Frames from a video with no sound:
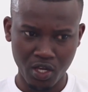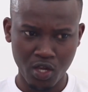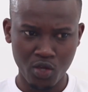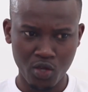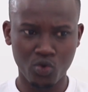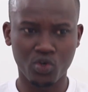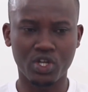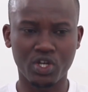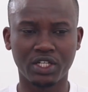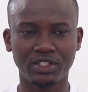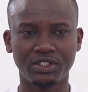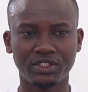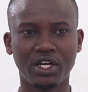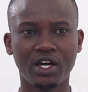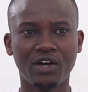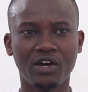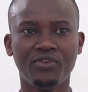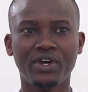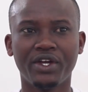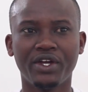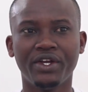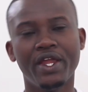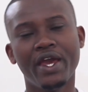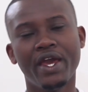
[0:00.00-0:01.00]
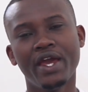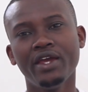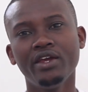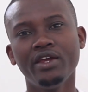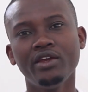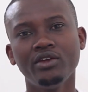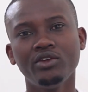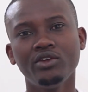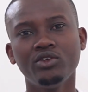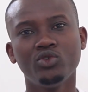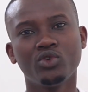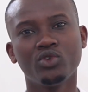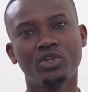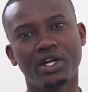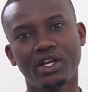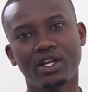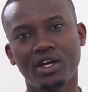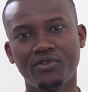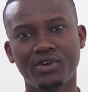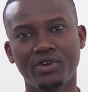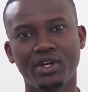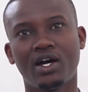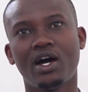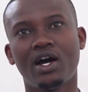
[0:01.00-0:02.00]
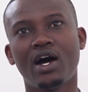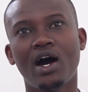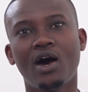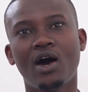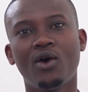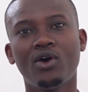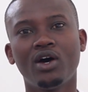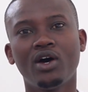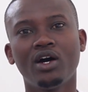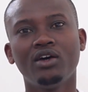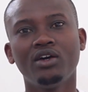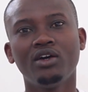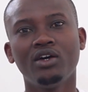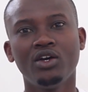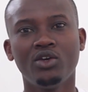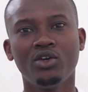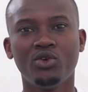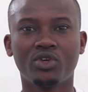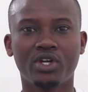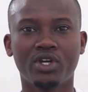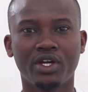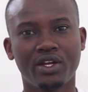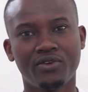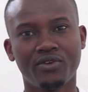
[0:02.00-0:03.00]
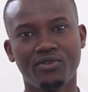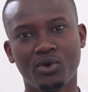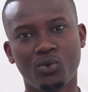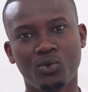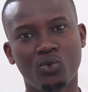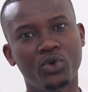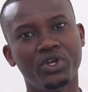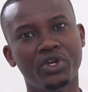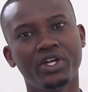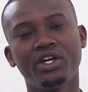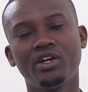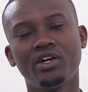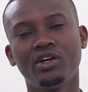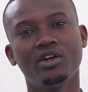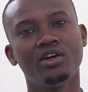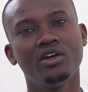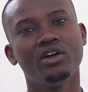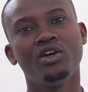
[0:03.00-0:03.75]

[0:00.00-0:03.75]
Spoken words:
you can have a day, you can have an hour, you can have a week,